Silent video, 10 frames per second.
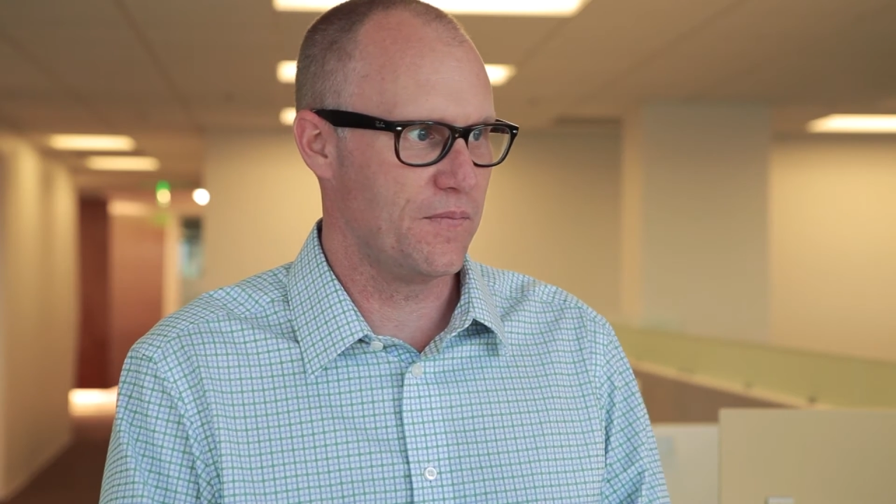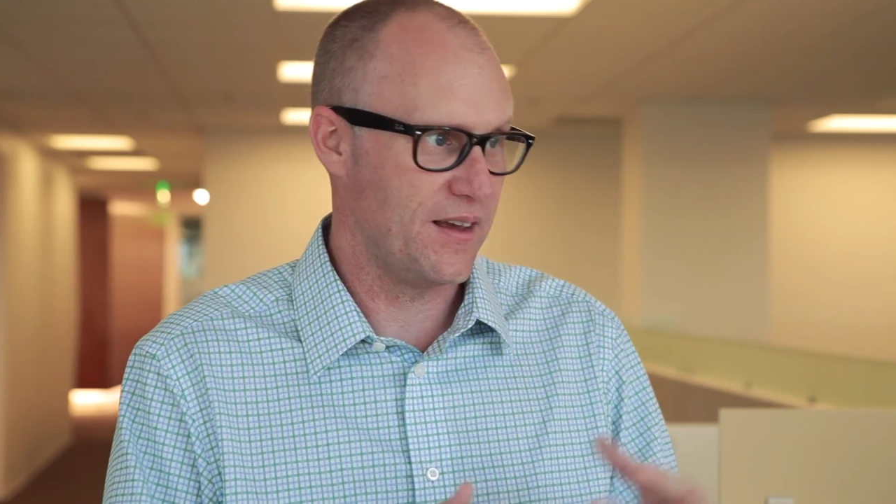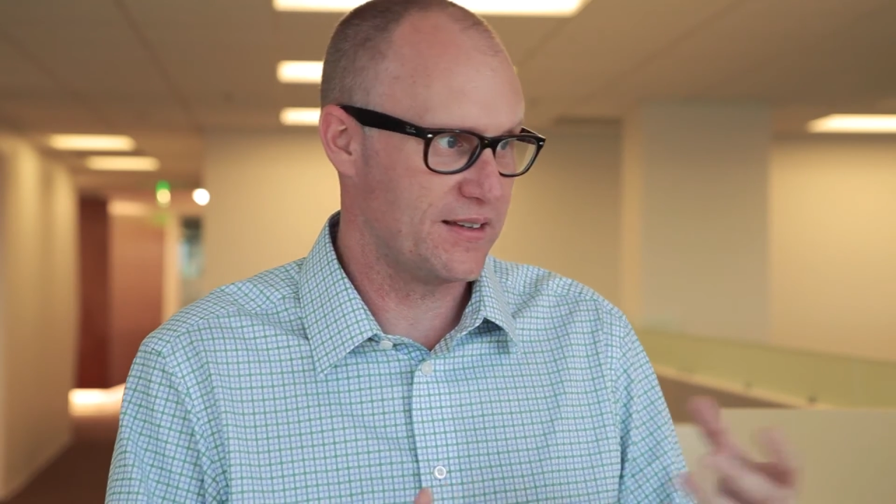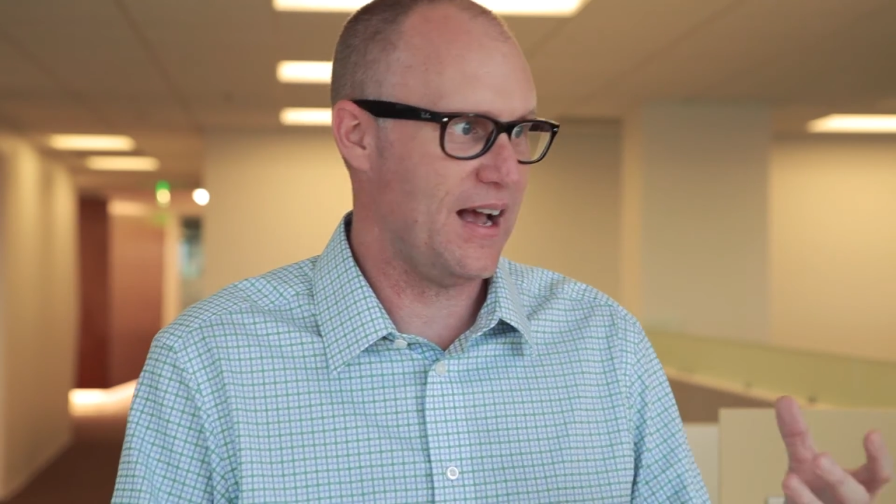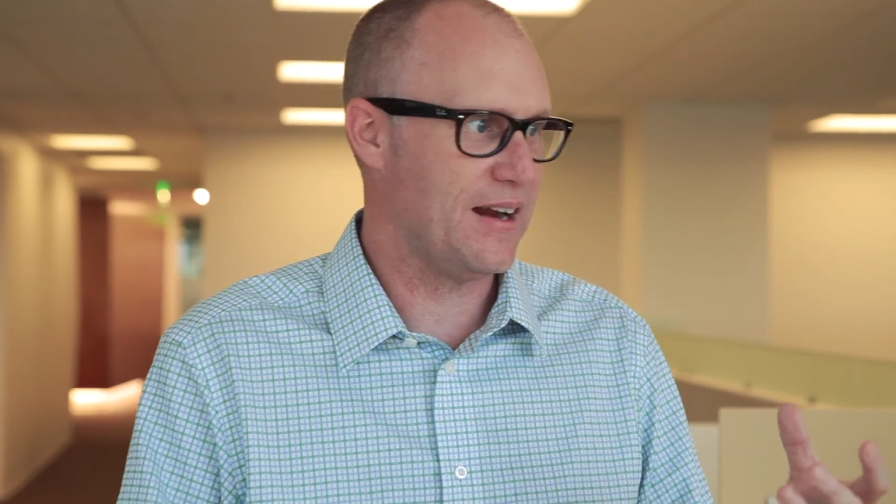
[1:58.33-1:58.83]
the
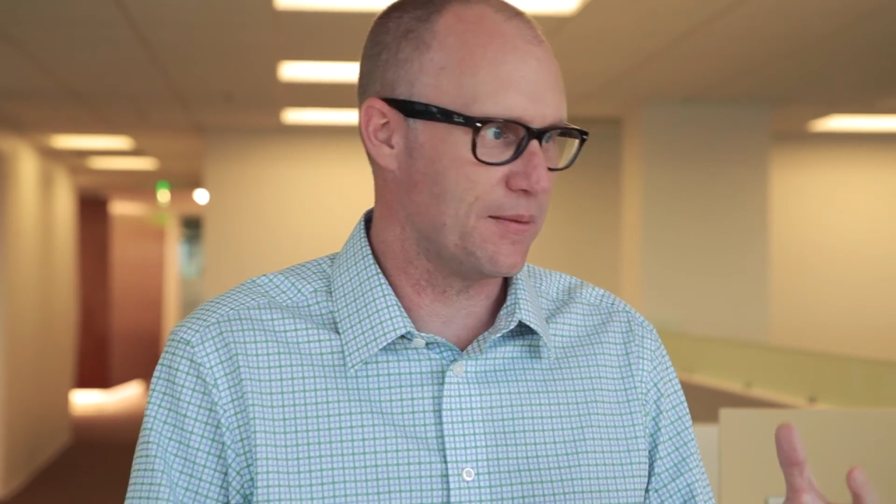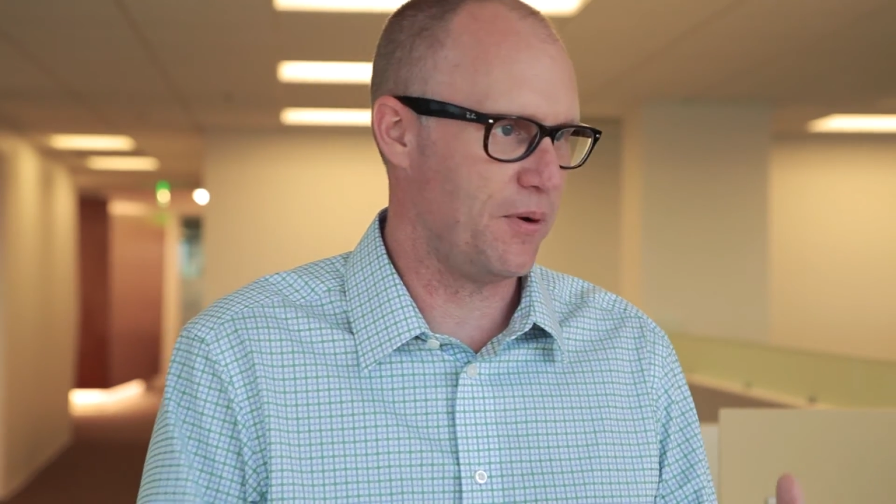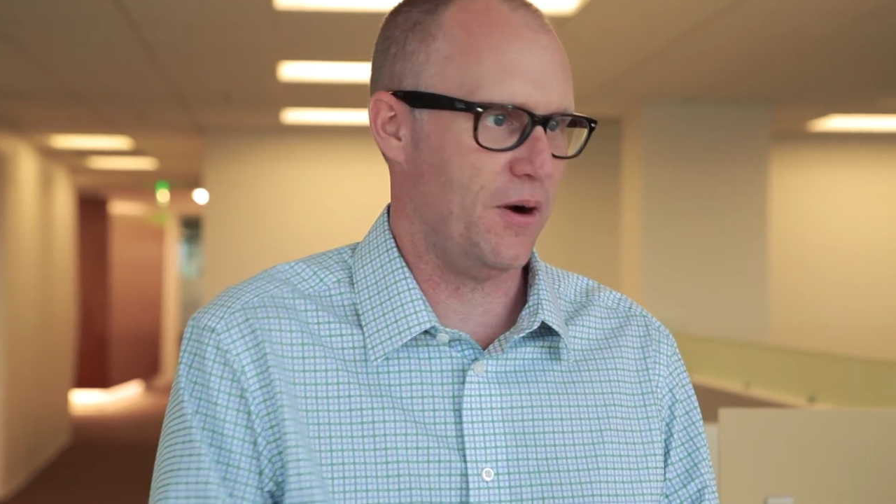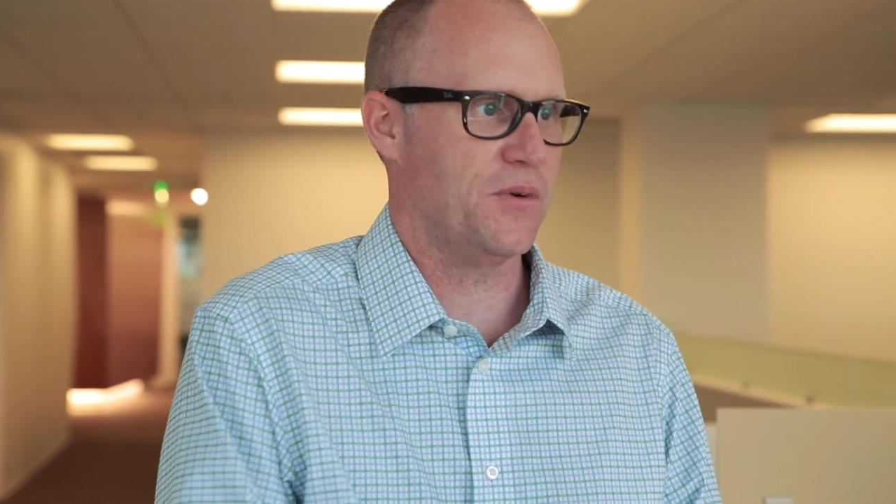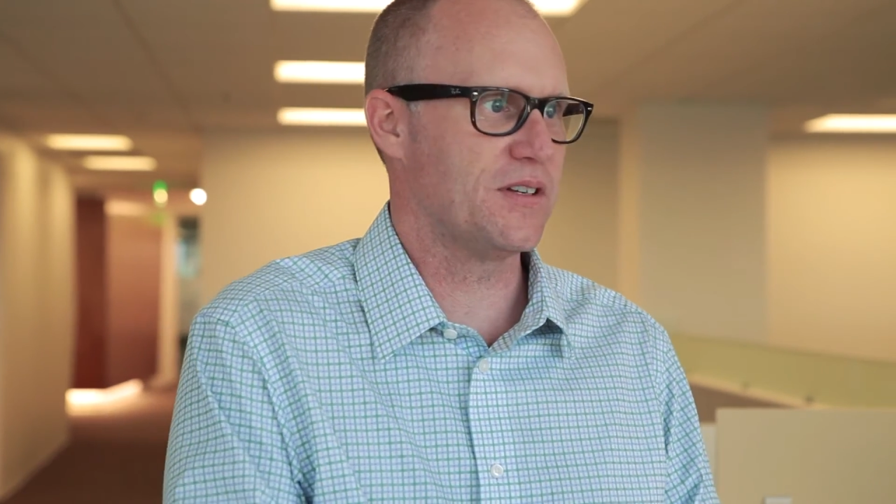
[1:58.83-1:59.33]
exciting
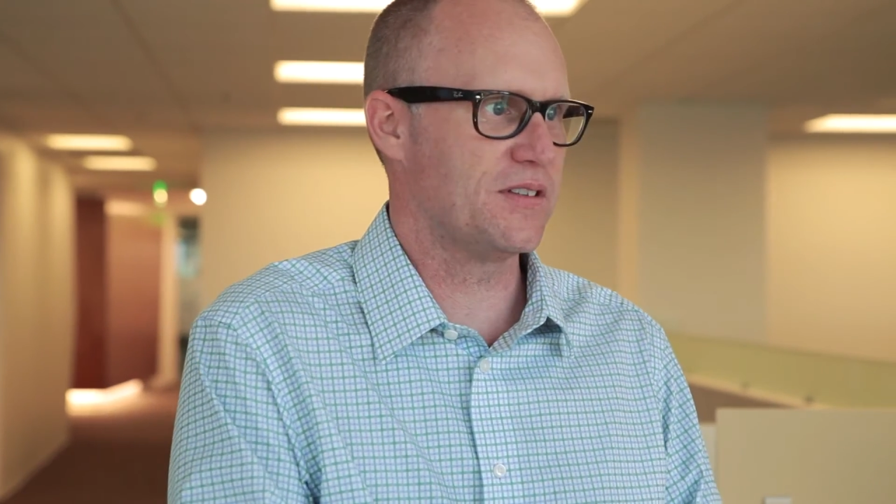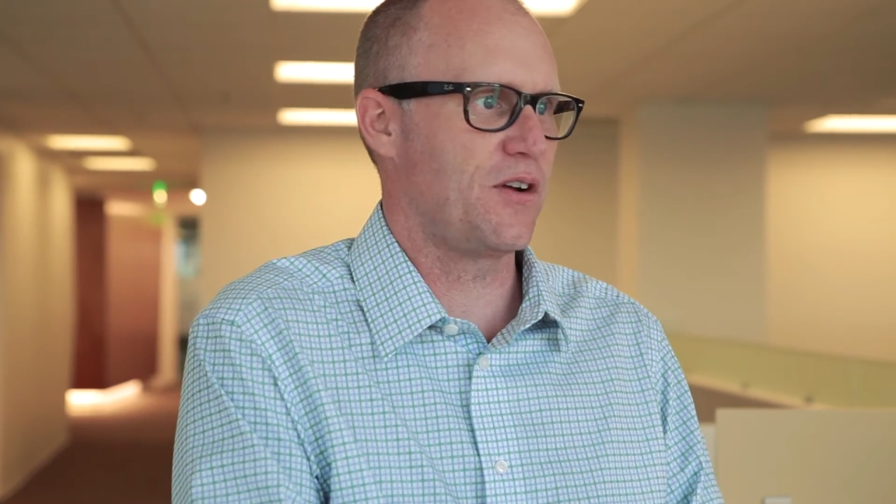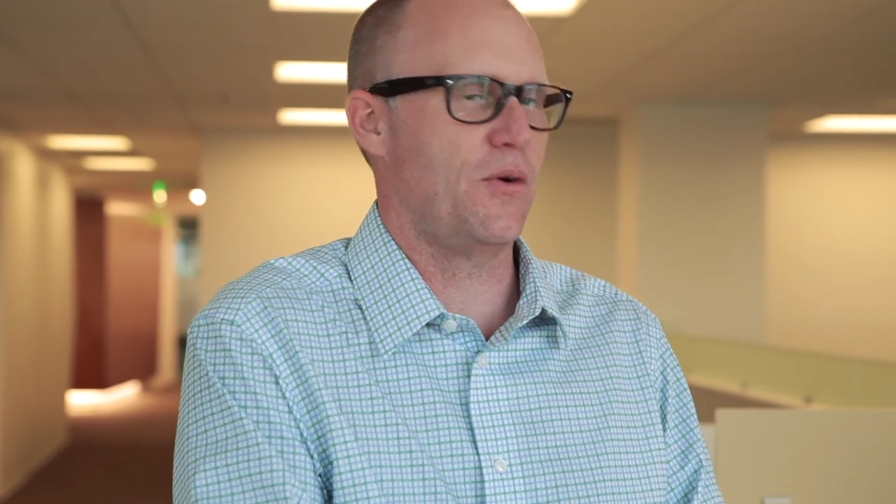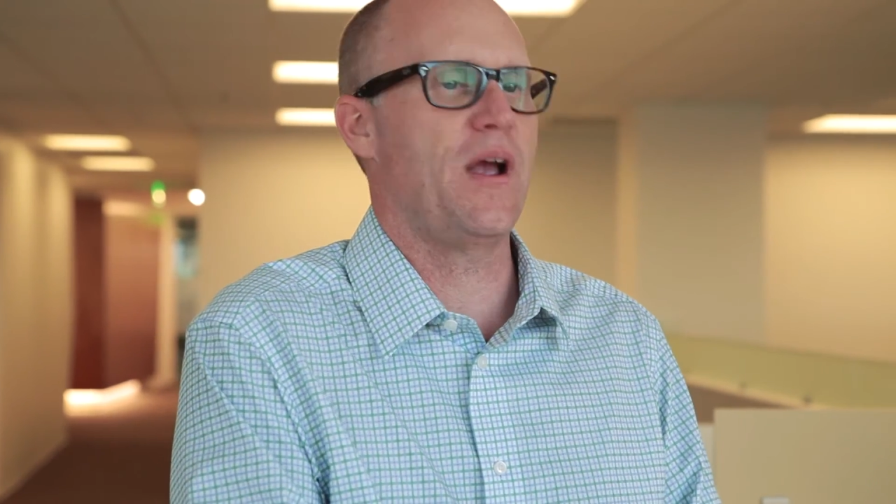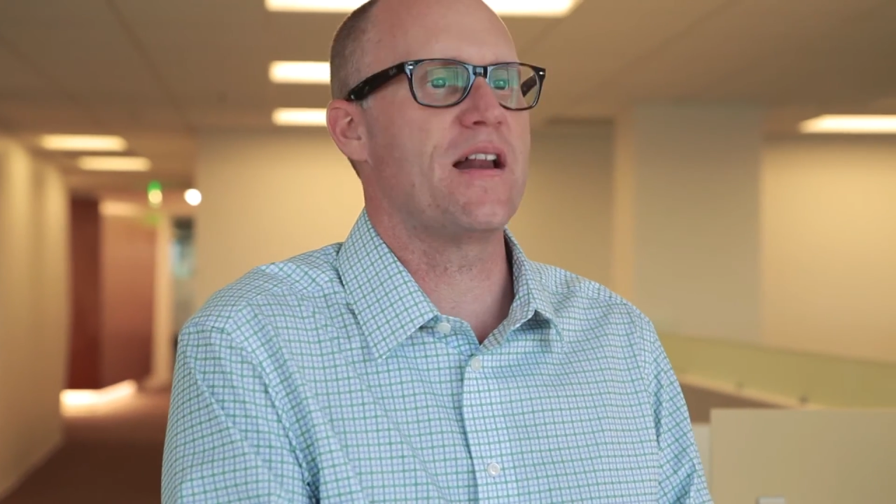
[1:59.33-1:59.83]
part, which is the
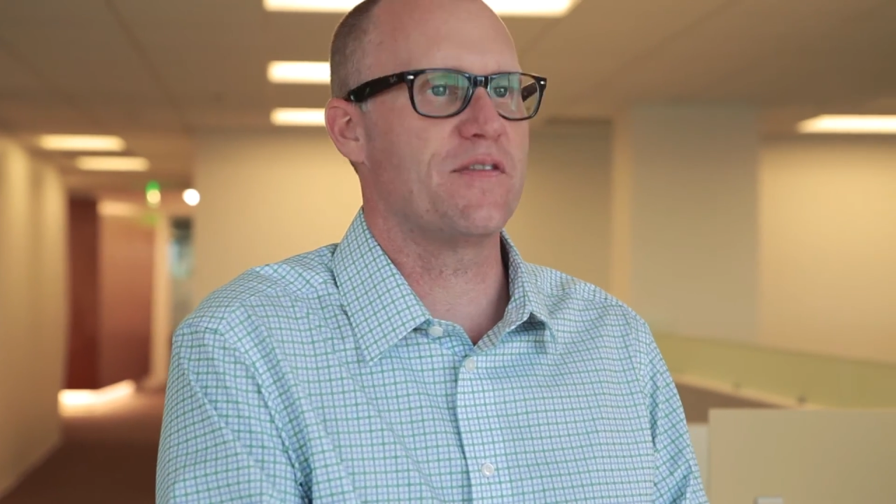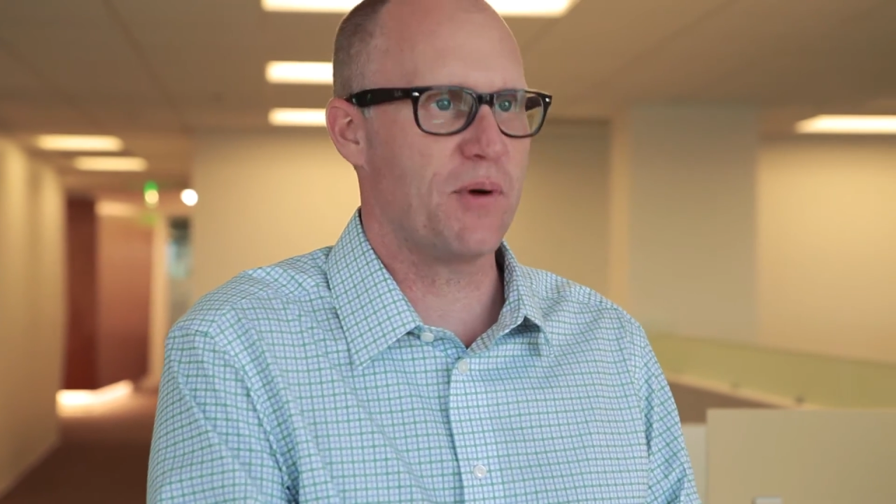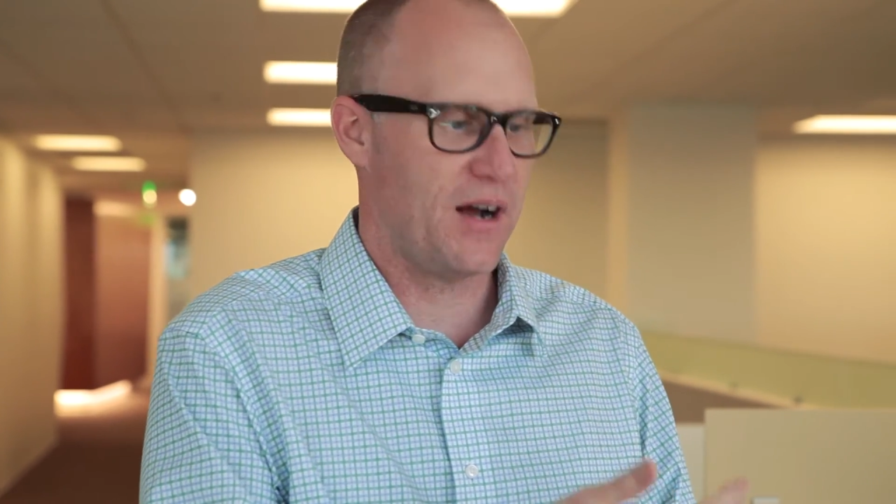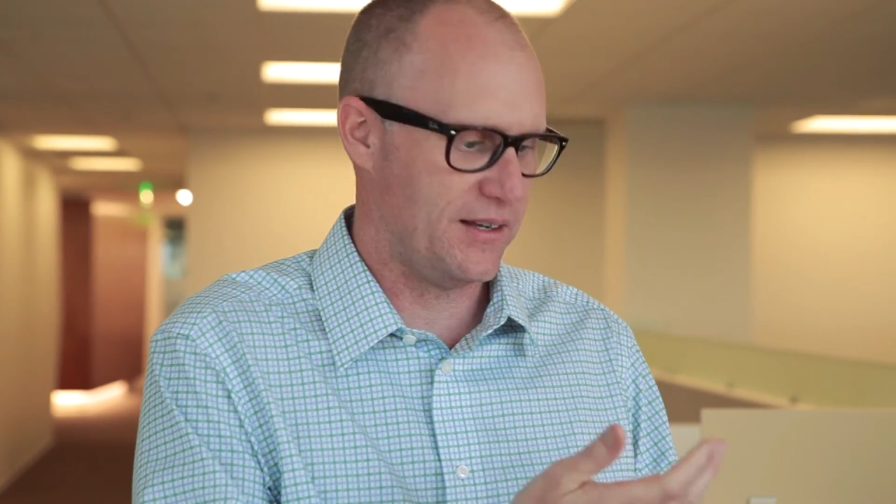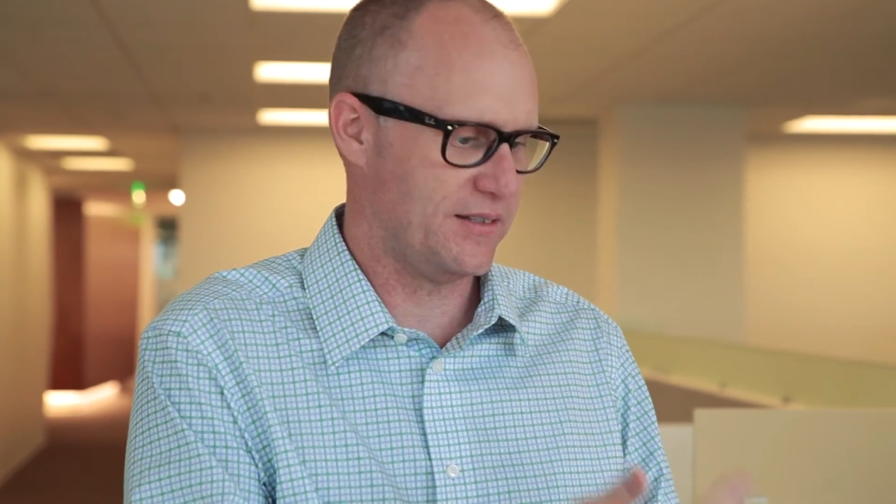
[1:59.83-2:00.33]
creative
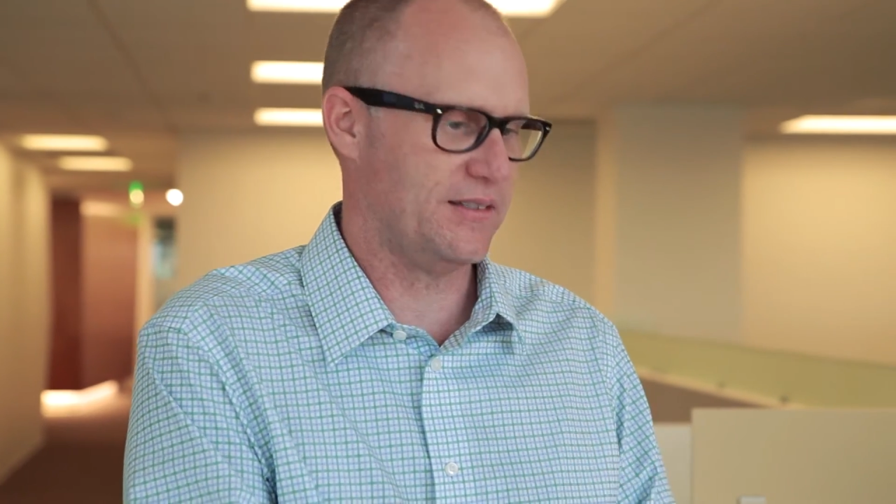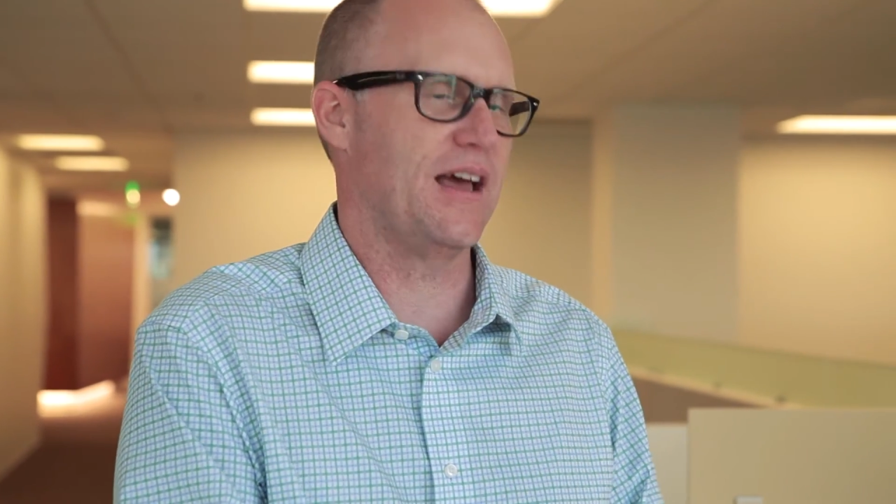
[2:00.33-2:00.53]
process,